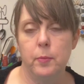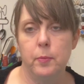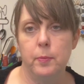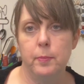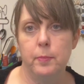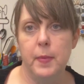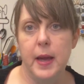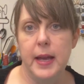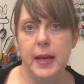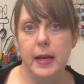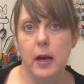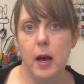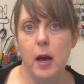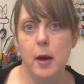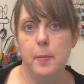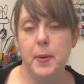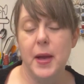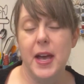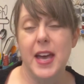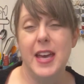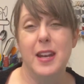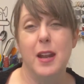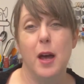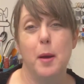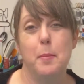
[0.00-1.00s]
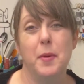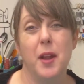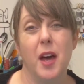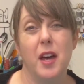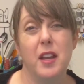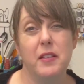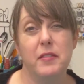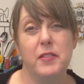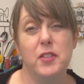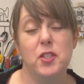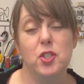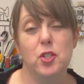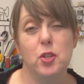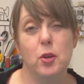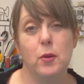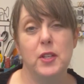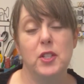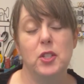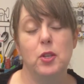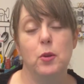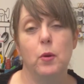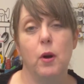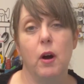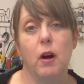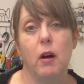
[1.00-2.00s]
make up, and I'm not even showing
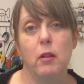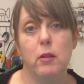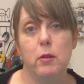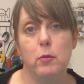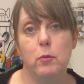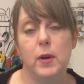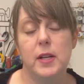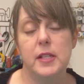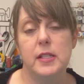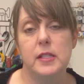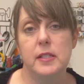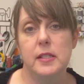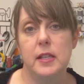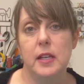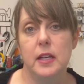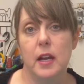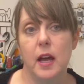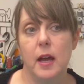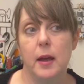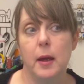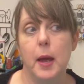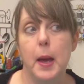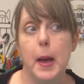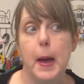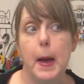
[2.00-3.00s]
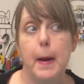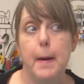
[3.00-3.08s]
you all the ones that I